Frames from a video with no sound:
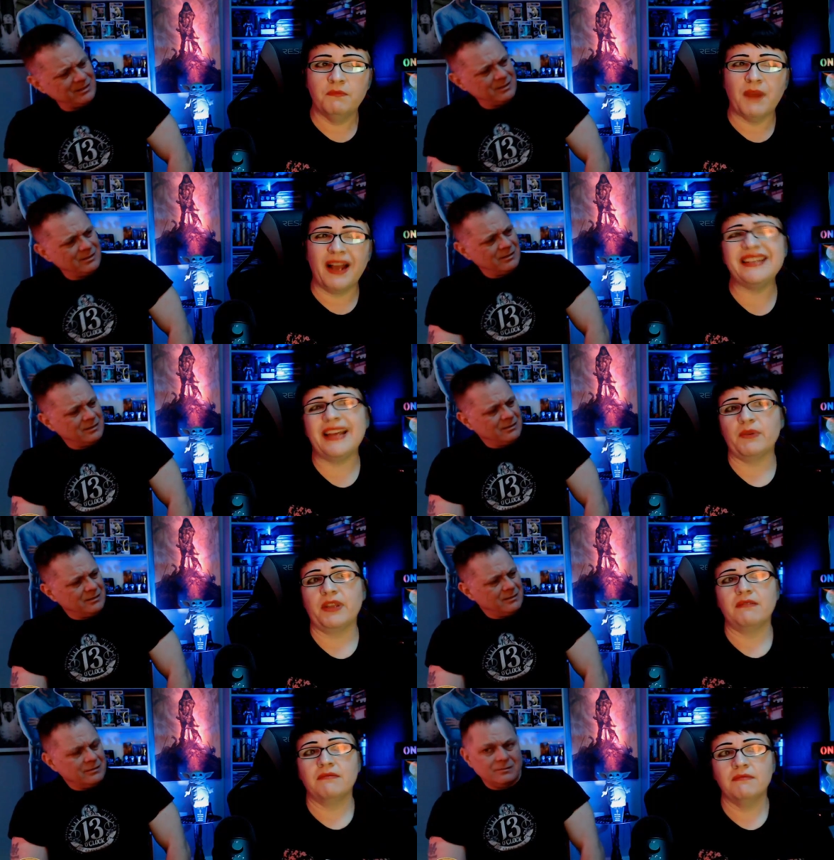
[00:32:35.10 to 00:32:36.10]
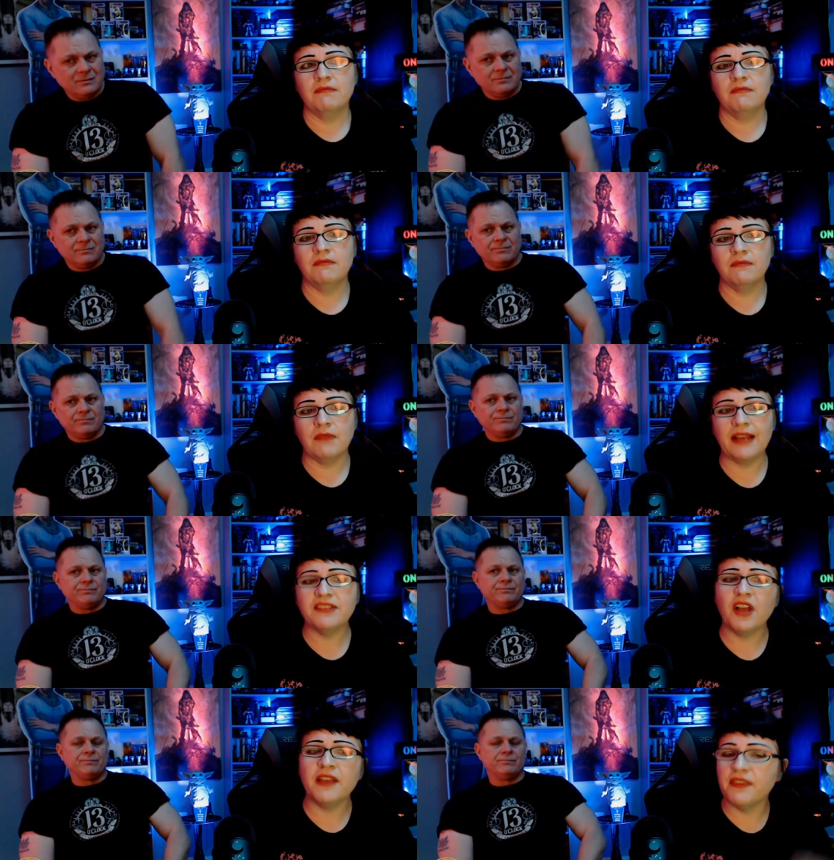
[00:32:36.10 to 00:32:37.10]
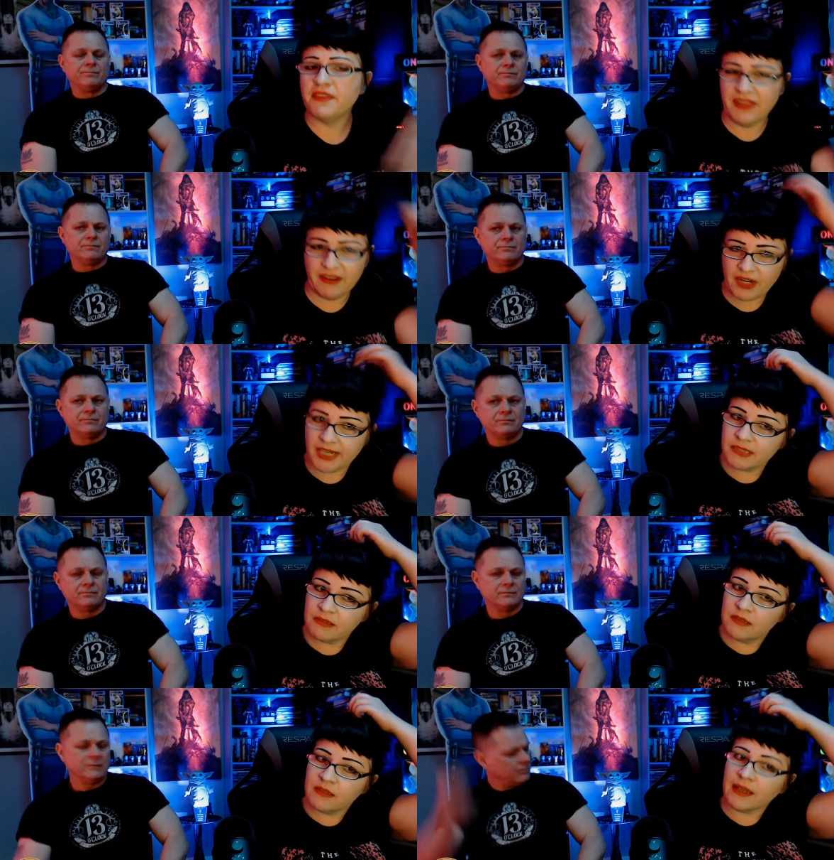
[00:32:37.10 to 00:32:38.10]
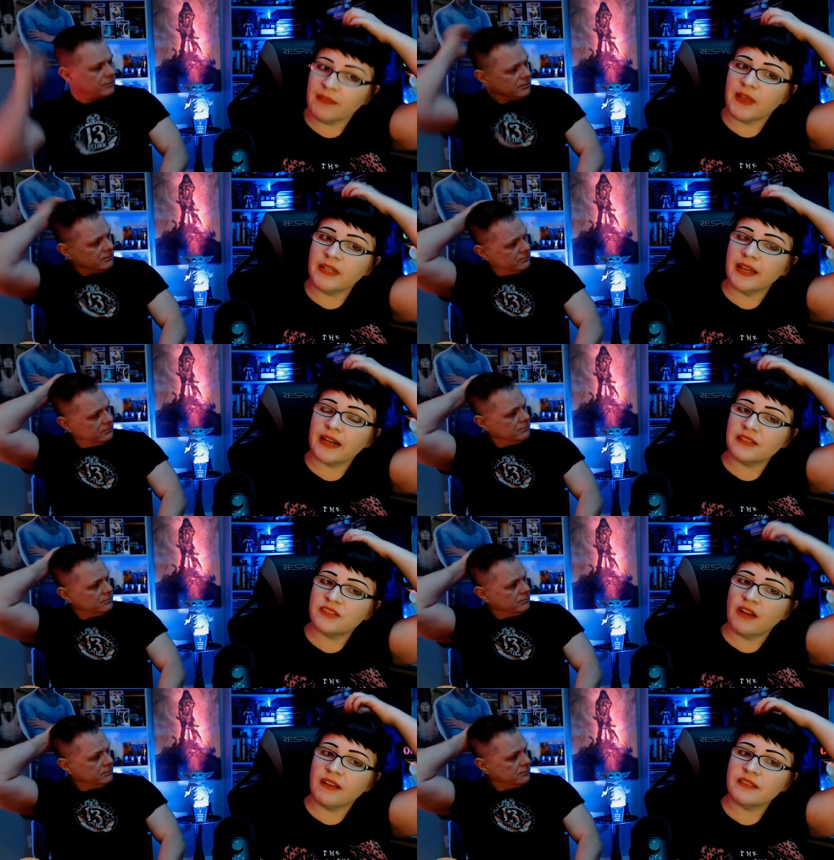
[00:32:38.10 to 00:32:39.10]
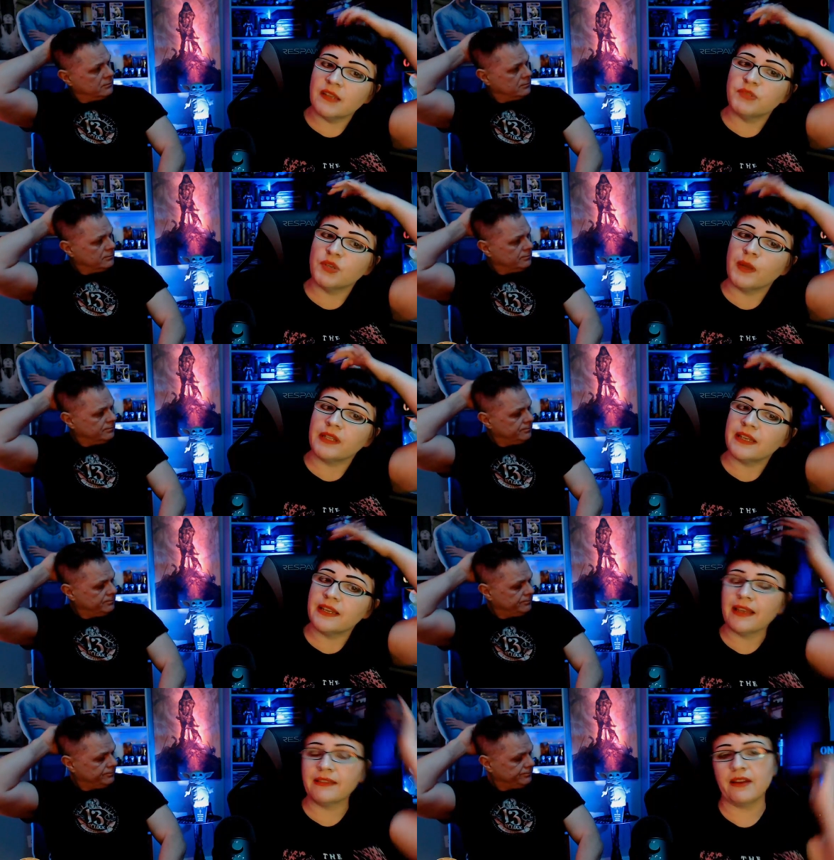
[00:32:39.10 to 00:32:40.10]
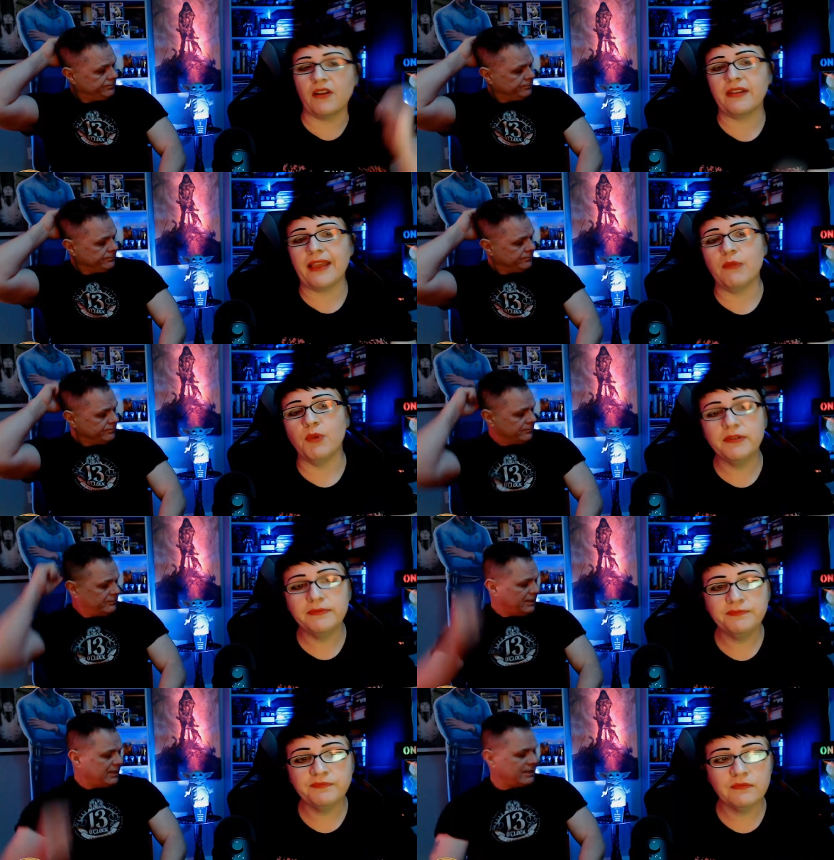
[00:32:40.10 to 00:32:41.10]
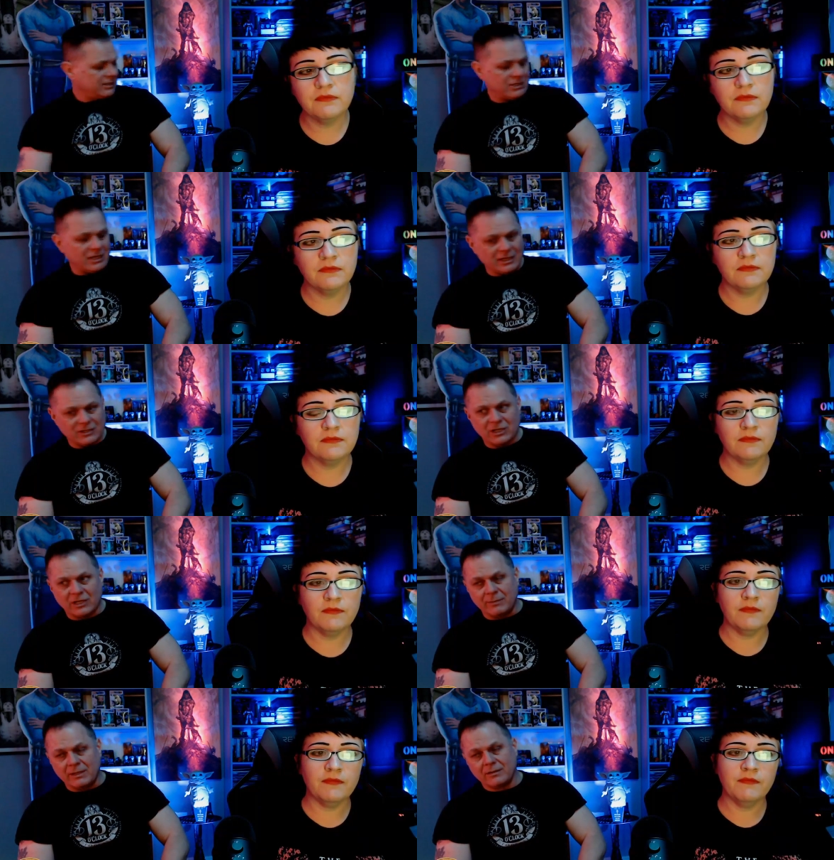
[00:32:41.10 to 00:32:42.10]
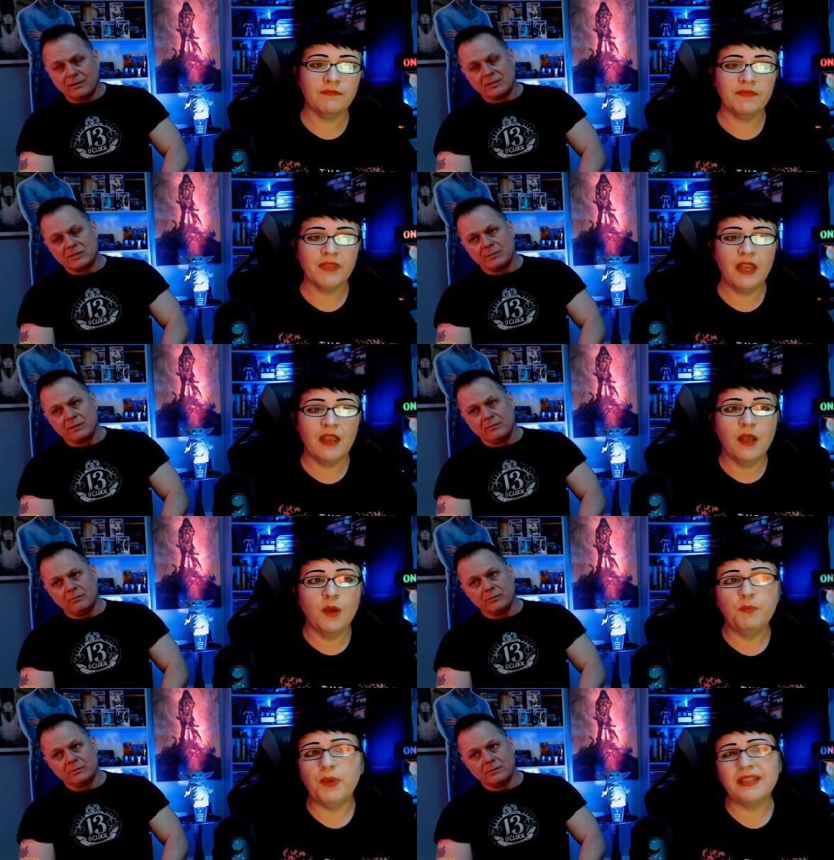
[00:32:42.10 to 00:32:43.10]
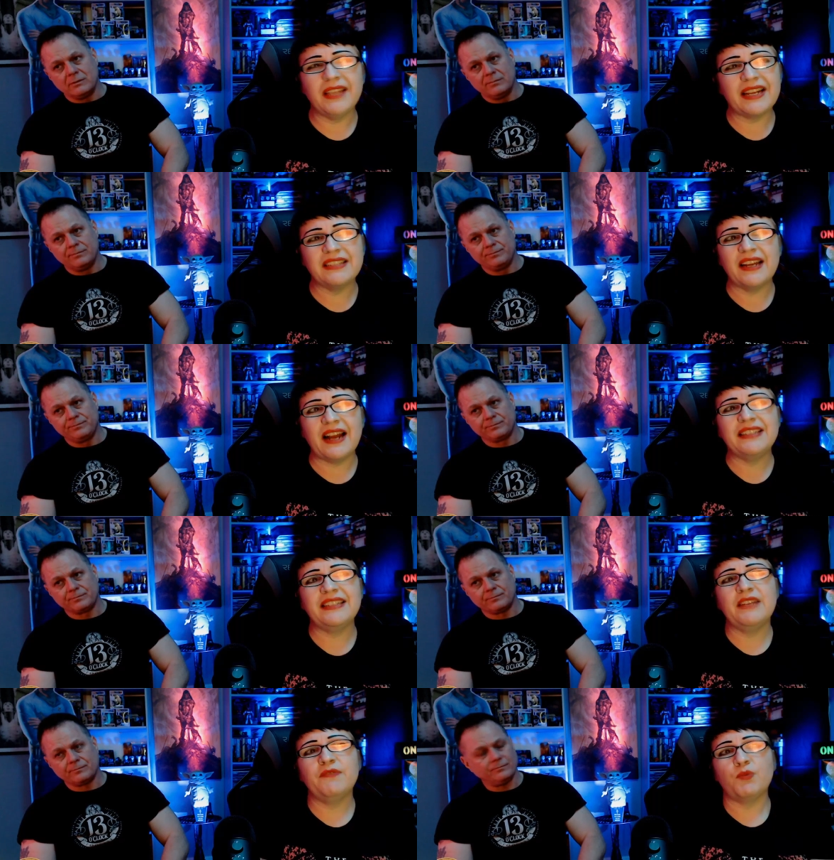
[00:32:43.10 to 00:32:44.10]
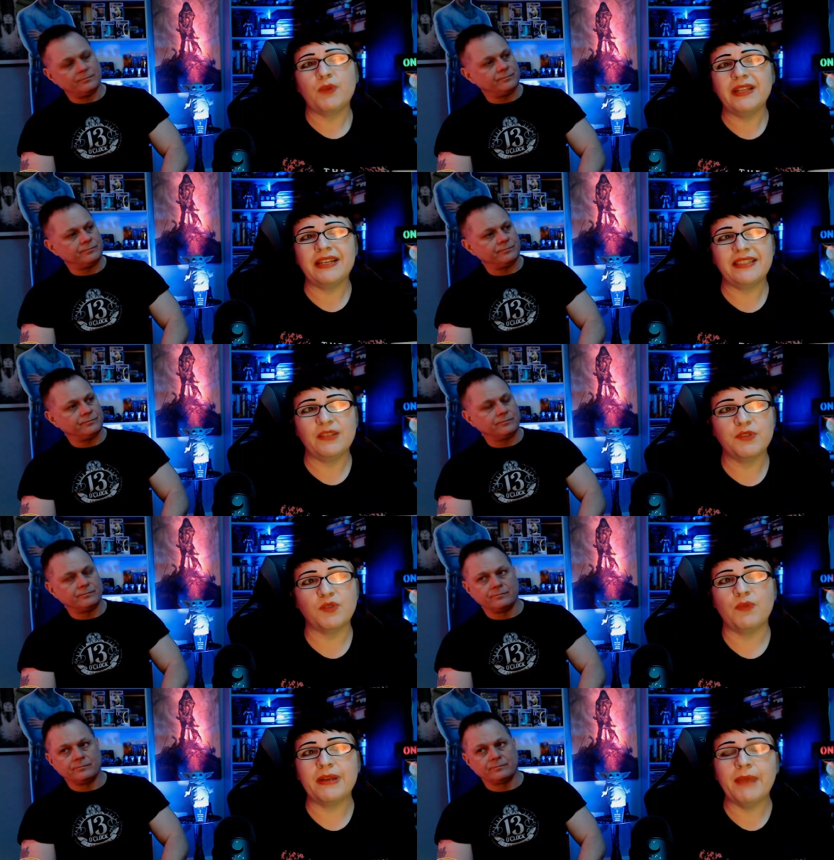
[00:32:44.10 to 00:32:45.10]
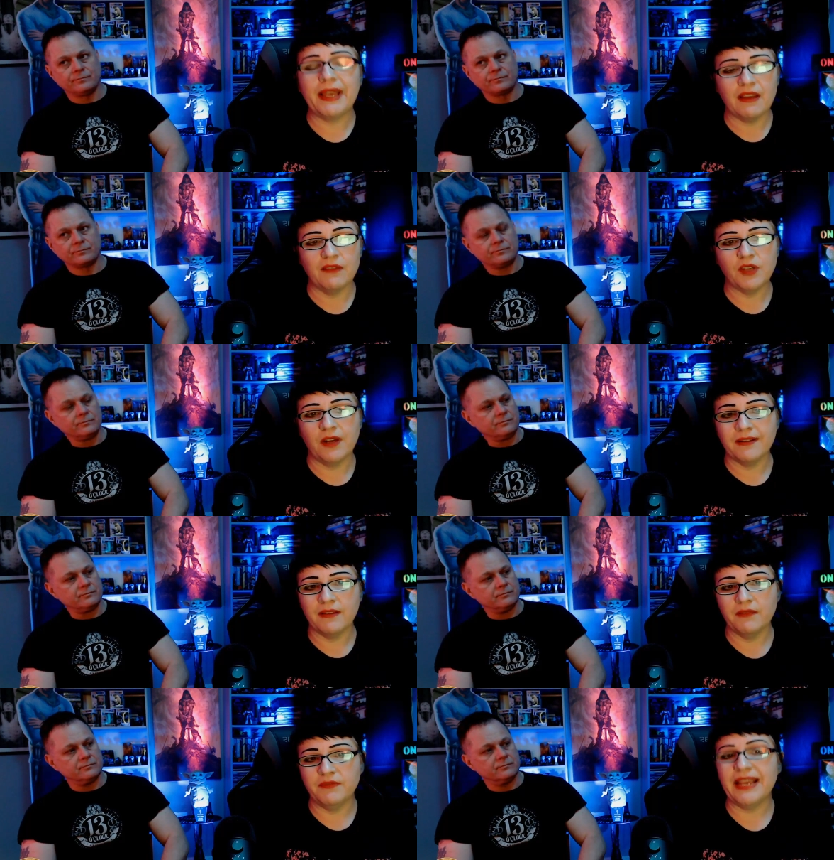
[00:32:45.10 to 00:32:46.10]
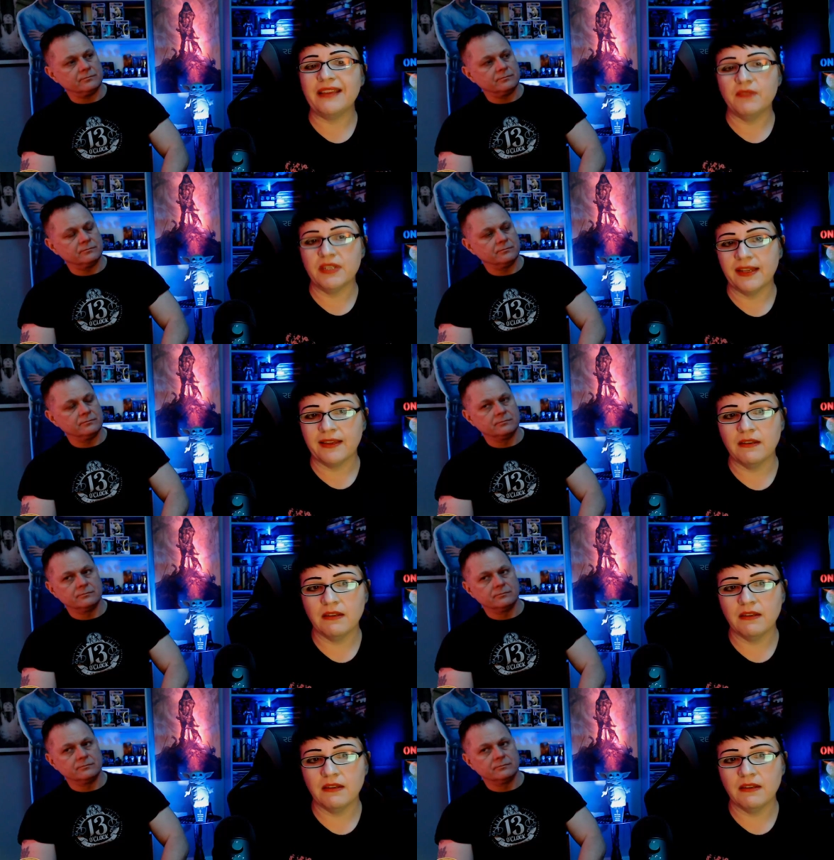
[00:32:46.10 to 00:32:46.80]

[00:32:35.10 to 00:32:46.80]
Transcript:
Speaker 1: I doubt it. I saw it in the theater. Okay. And then like I saw it subsequently again, like on cable.
Speaker 2: I gotta ch- I gotta check them out again. Some of the newer ones.
Speaker 1: But like I said, I didn't even realize there was a remake of Dawn of, Day of the Dead